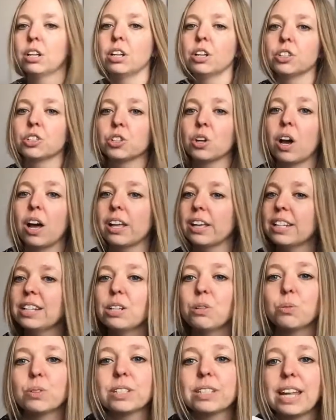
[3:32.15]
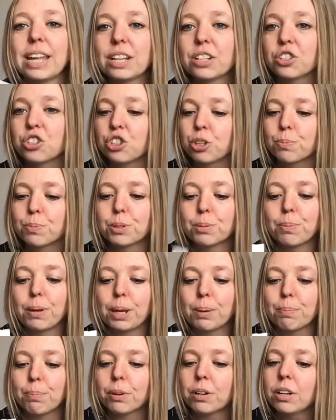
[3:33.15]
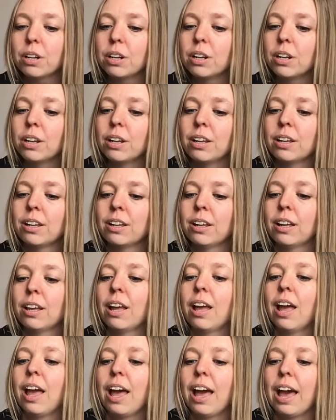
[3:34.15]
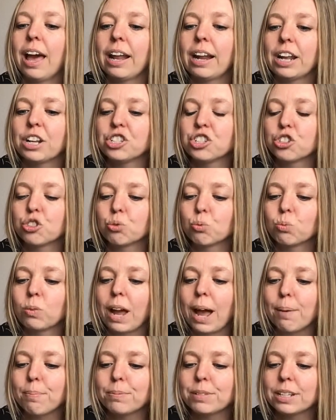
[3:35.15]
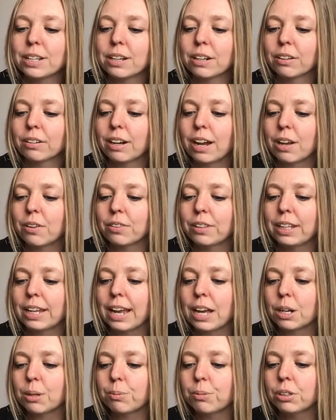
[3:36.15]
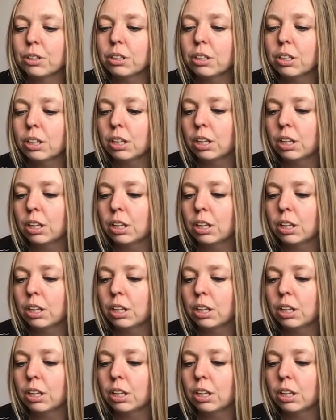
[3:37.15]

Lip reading: So all I did was take strips of paper and I just wrapped it around the animal